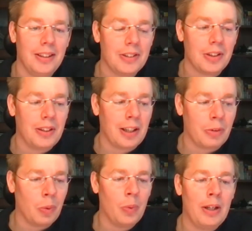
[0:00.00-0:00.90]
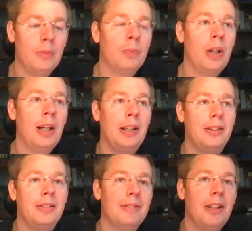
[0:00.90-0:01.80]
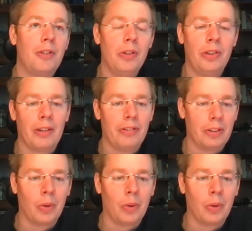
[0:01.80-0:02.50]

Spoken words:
So I think that's what we're really, really enthusiastic to